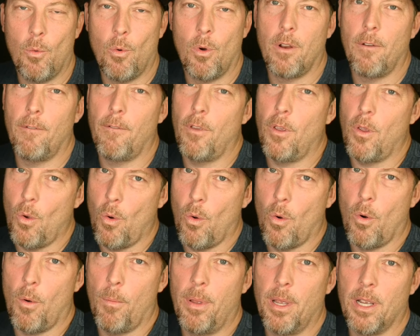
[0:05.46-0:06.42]
one of
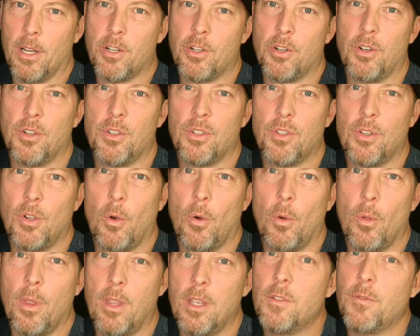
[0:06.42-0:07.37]
your pictures.
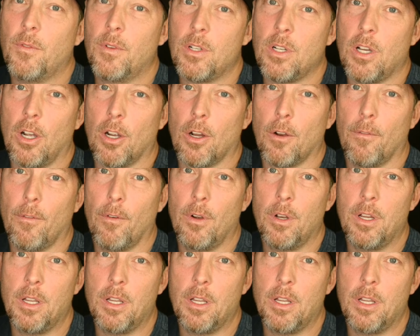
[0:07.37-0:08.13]
So this photographer